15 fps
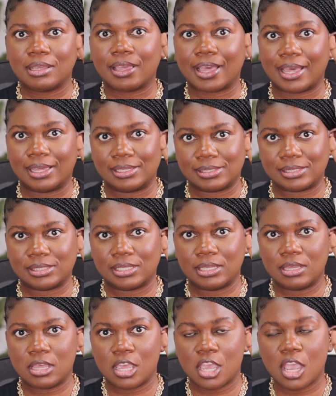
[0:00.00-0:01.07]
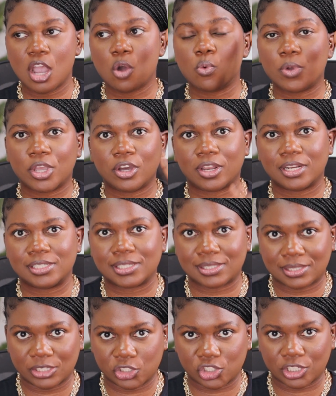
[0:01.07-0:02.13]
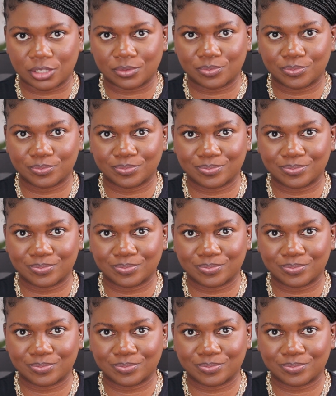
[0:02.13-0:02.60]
guys, we got a decision.